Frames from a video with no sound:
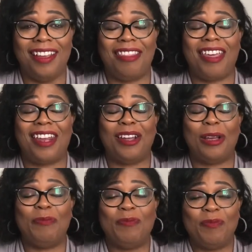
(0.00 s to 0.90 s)
that
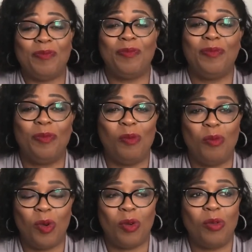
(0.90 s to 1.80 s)
um,
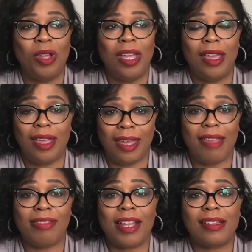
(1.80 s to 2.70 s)
will
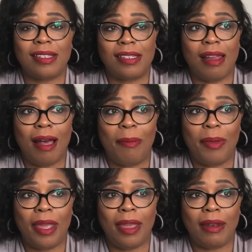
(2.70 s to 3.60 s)
get that to
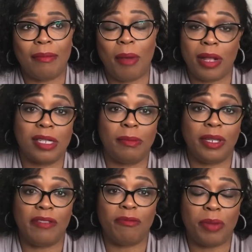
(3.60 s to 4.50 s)
stop and
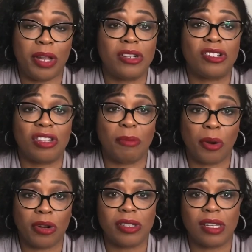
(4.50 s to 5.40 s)
possibly even punish the
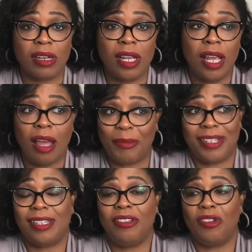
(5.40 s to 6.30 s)
person. I'm
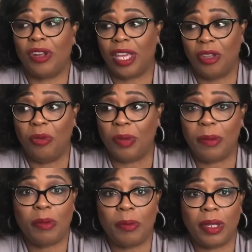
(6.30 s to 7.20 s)
not telling you to kill
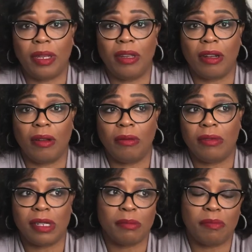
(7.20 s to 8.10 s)
people, but you know,
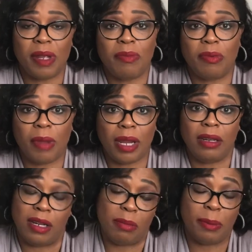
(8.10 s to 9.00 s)
some people might
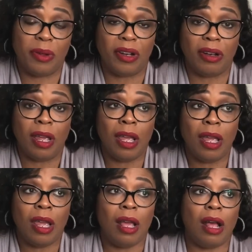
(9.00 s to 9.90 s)
need to be put in,
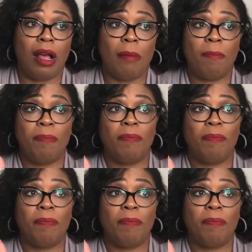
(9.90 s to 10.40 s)
um,